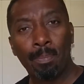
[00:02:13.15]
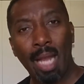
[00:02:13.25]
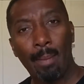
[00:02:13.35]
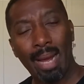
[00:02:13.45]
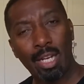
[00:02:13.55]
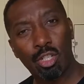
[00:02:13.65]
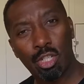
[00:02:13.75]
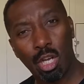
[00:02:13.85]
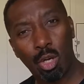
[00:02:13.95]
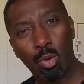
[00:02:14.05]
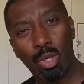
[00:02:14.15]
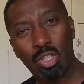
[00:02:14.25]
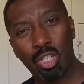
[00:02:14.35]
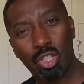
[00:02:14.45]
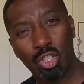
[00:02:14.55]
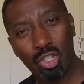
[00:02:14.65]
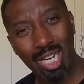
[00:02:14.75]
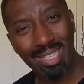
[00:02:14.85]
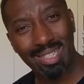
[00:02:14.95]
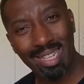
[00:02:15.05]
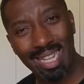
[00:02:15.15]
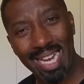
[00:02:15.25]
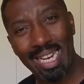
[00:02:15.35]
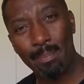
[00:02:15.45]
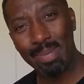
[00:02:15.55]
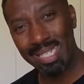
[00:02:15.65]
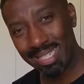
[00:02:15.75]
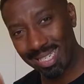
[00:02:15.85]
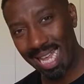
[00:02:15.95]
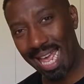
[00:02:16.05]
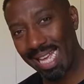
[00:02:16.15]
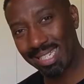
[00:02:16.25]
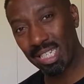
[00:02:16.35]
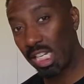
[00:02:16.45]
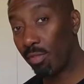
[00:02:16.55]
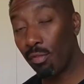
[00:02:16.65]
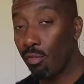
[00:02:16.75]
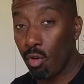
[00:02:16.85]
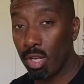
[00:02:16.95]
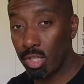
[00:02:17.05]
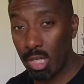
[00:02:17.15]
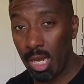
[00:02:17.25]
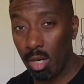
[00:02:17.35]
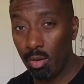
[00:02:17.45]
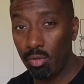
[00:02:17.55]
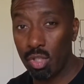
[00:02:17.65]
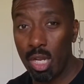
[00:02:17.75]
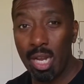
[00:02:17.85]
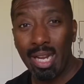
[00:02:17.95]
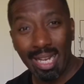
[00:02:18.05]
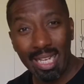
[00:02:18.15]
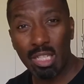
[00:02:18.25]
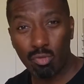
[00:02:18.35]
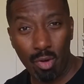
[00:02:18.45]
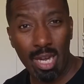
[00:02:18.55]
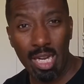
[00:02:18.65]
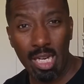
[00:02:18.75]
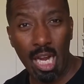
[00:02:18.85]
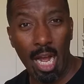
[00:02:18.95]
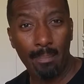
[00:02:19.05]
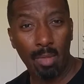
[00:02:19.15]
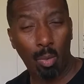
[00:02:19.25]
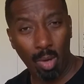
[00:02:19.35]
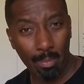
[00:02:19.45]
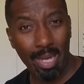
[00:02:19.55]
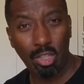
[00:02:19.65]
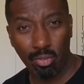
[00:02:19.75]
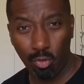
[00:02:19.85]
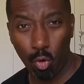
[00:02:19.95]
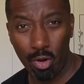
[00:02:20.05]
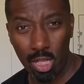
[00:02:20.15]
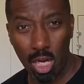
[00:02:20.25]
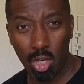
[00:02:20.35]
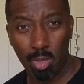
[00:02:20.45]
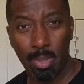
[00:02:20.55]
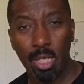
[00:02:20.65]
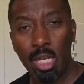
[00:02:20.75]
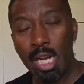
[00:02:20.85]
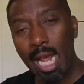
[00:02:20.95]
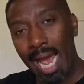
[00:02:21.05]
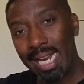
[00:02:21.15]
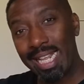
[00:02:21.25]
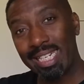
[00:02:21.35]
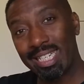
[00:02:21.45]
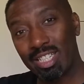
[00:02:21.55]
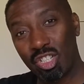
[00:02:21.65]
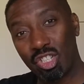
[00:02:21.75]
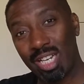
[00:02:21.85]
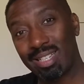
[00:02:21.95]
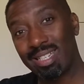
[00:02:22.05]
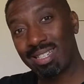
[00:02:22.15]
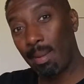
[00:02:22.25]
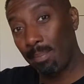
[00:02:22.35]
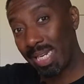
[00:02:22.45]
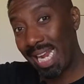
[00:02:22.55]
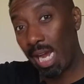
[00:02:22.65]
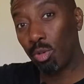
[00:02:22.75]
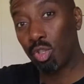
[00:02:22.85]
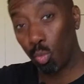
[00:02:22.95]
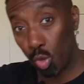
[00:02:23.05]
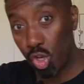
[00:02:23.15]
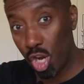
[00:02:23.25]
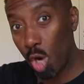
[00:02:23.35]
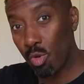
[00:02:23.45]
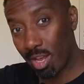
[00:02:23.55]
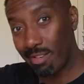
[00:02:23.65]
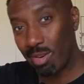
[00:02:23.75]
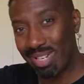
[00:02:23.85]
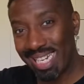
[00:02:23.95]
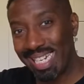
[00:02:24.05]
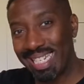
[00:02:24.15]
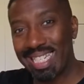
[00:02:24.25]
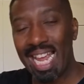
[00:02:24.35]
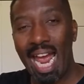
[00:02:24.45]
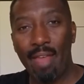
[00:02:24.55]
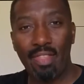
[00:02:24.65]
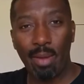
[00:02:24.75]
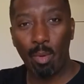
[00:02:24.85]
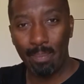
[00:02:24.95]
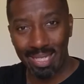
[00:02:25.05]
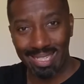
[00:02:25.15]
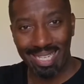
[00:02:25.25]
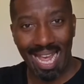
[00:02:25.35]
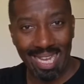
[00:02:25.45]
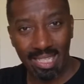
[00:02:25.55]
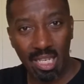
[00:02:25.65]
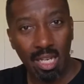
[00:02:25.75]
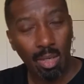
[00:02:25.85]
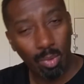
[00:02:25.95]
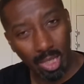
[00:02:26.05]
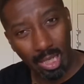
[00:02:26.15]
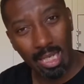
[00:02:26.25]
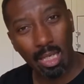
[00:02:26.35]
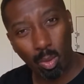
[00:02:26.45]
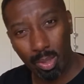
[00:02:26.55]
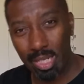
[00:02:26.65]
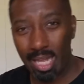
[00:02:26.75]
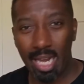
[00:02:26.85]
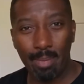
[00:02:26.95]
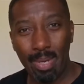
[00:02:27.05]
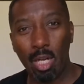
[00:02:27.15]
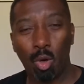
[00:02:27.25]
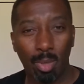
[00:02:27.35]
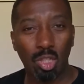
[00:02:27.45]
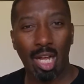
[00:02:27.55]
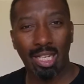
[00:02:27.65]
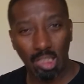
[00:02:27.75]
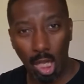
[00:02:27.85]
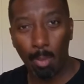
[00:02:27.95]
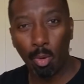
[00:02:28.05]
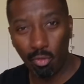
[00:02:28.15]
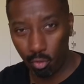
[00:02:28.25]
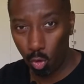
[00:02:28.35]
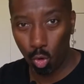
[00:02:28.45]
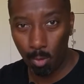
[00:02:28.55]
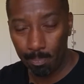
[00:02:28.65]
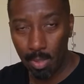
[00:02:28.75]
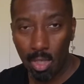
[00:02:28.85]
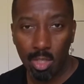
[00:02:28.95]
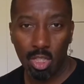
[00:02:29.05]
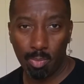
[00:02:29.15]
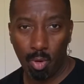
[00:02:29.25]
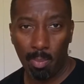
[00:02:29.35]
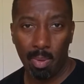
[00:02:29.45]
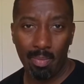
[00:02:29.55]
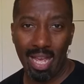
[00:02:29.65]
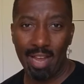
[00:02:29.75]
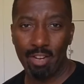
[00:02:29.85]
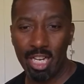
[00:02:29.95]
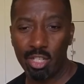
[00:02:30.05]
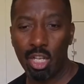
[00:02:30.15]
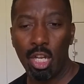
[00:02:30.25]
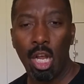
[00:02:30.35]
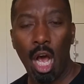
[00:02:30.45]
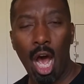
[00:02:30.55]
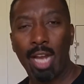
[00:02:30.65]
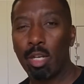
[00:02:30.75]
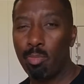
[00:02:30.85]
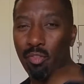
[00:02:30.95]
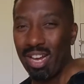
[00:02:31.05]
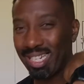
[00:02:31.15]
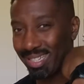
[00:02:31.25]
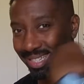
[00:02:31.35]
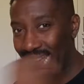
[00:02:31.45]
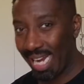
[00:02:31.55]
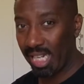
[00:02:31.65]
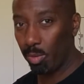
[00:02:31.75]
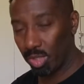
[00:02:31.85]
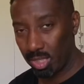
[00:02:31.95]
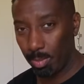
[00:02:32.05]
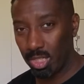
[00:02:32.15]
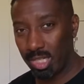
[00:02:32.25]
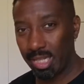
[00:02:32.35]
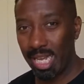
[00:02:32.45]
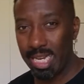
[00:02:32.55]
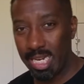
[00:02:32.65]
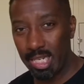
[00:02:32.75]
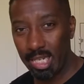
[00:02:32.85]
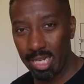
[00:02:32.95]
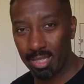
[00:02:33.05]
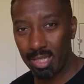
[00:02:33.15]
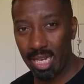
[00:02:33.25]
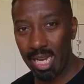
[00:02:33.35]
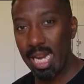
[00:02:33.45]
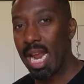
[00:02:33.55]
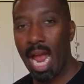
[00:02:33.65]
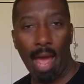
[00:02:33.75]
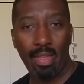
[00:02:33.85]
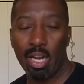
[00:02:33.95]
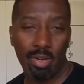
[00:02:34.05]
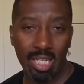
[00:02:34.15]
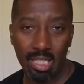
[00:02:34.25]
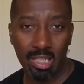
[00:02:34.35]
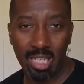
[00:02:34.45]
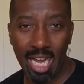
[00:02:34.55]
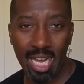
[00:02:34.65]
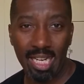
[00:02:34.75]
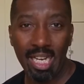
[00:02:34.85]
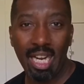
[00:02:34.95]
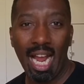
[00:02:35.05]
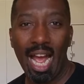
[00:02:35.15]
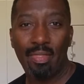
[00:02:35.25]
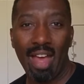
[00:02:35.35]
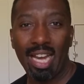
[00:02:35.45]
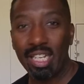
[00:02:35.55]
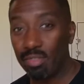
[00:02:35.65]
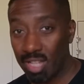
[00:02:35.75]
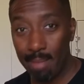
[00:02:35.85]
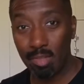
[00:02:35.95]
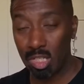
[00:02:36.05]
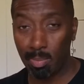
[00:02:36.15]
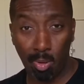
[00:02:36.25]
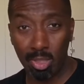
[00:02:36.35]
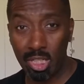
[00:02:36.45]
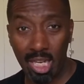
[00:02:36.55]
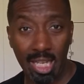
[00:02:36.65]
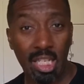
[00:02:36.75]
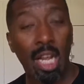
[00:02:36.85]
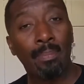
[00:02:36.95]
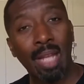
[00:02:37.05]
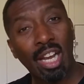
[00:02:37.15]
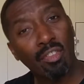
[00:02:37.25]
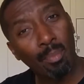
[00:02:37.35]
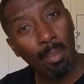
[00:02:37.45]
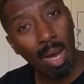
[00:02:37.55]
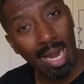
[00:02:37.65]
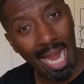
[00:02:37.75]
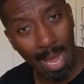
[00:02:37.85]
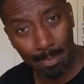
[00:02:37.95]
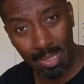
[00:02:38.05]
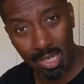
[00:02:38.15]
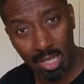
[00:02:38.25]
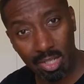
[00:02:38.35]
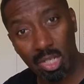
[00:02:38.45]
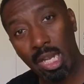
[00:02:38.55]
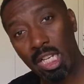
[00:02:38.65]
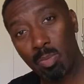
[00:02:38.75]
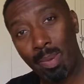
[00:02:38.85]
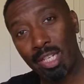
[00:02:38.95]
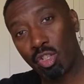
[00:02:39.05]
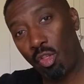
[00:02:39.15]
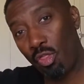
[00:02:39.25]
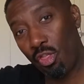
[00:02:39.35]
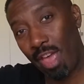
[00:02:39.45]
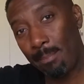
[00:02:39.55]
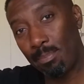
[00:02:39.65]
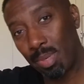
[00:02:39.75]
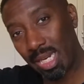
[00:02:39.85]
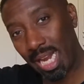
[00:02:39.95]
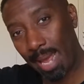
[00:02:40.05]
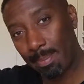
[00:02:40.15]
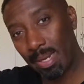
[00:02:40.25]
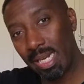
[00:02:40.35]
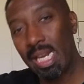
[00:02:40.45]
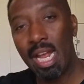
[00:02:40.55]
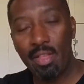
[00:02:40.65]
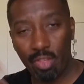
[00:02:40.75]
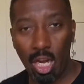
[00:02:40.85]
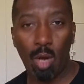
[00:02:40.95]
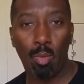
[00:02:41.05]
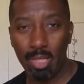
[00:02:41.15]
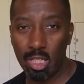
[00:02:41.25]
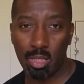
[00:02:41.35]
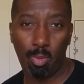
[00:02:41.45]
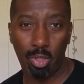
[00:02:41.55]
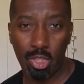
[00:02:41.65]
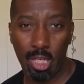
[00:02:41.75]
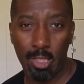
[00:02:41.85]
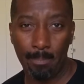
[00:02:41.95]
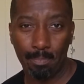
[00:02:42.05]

And so to suggest that they can be set, even for ourselves, is really one major flaw in the argument. And then to suggest that somebody else would know their own needs and they would be set would equally then be almost like a double flaw. So the problem there is I could provide exactly what someone said they needed yesterday and they don't need it today, and that leaves them disappointed. And if my happiness is based on them being happy, then I will be disappointed.